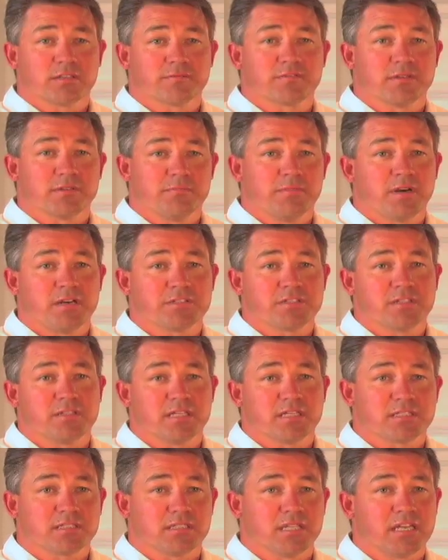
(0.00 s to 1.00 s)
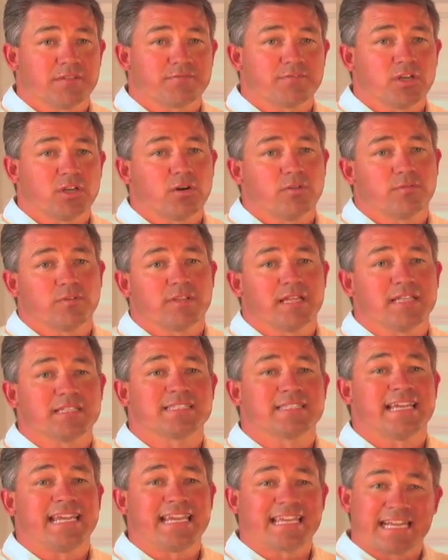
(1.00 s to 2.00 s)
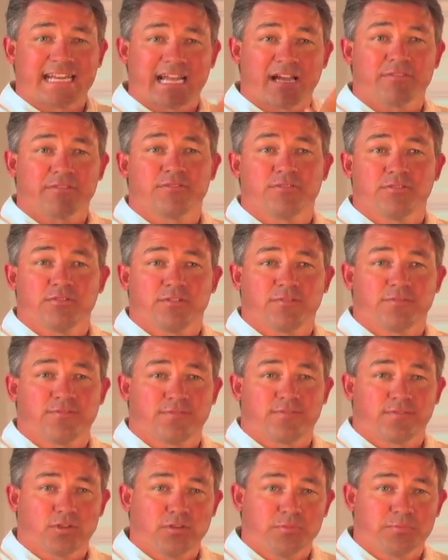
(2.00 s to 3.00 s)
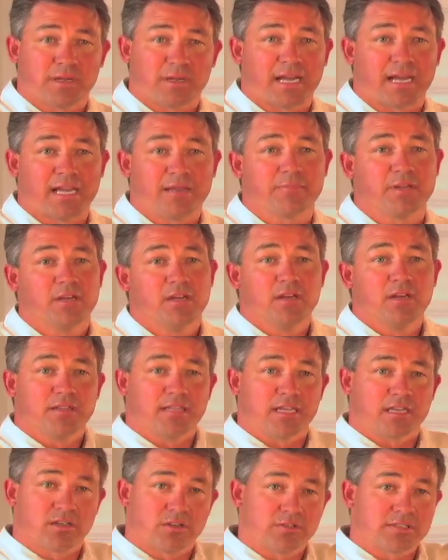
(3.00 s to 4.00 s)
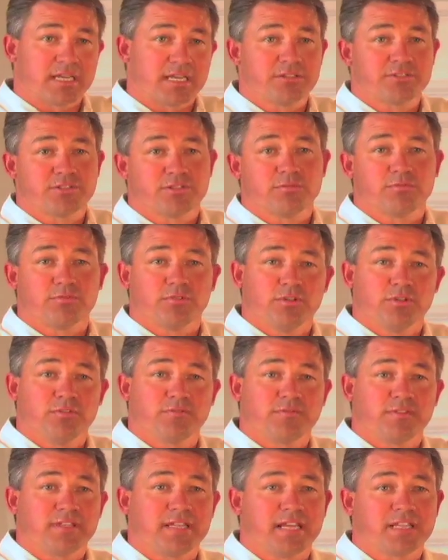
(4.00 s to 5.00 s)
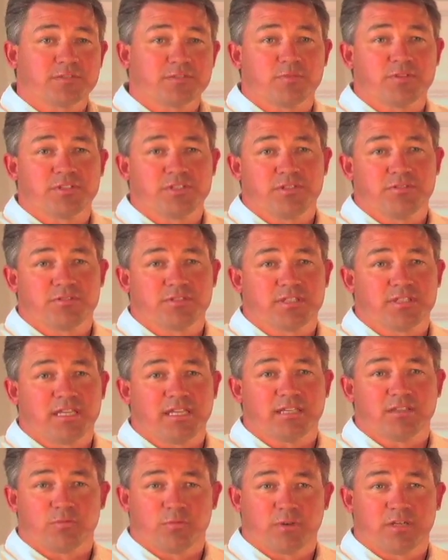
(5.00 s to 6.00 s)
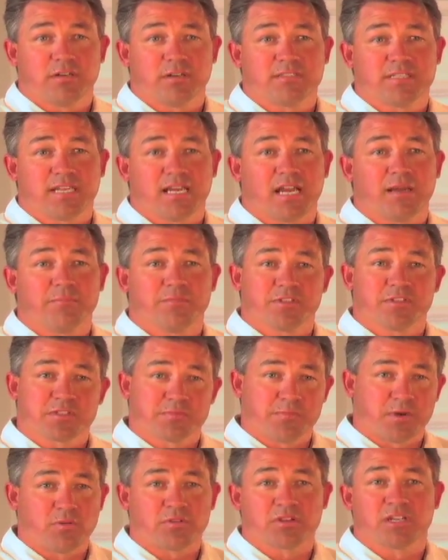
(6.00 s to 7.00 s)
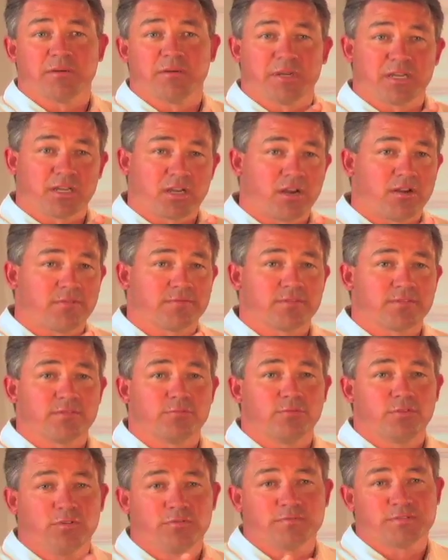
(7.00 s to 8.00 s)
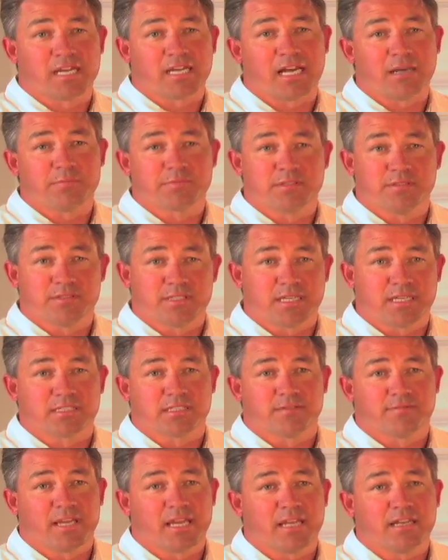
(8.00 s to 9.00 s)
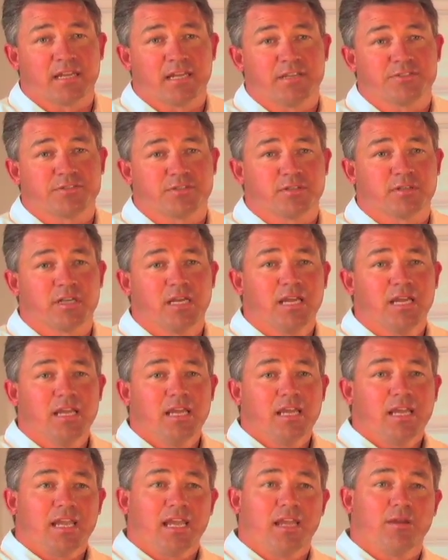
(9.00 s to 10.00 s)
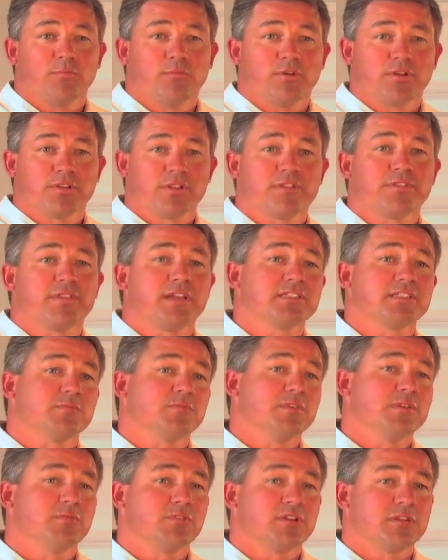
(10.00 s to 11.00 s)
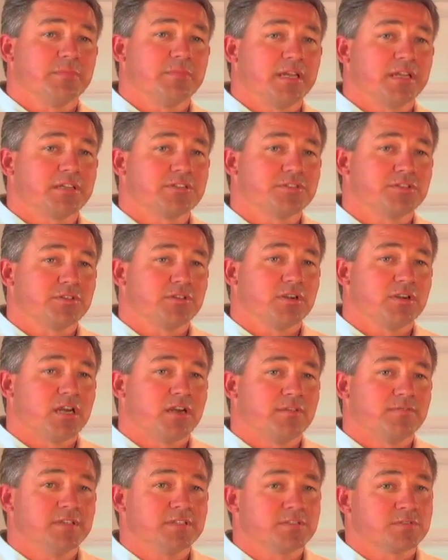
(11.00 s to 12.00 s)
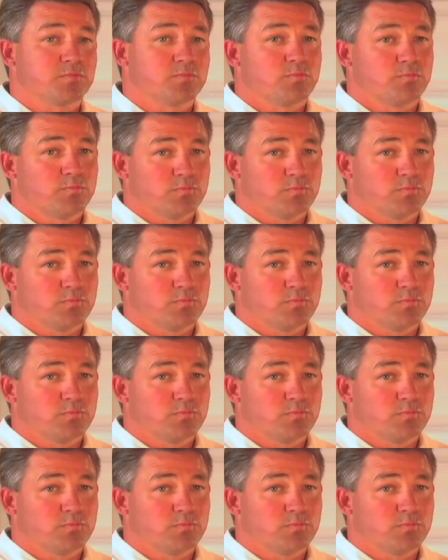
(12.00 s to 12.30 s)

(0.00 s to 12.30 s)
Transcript: of combustion that's left over, that's taken out through the flue pipe that goes out your roof, and that's what you see in the wintertime, the smoke coming off the rooftops and things of that nature. And one of the things that we want to make sure of is,